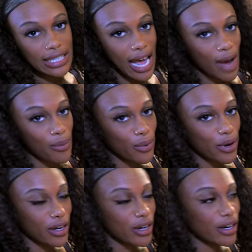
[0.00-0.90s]
tap
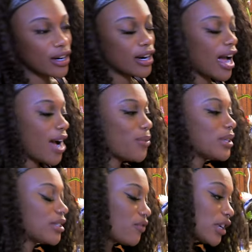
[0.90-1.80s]
water. I
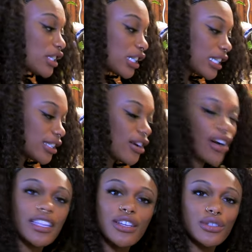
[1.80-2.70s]
was originally taught that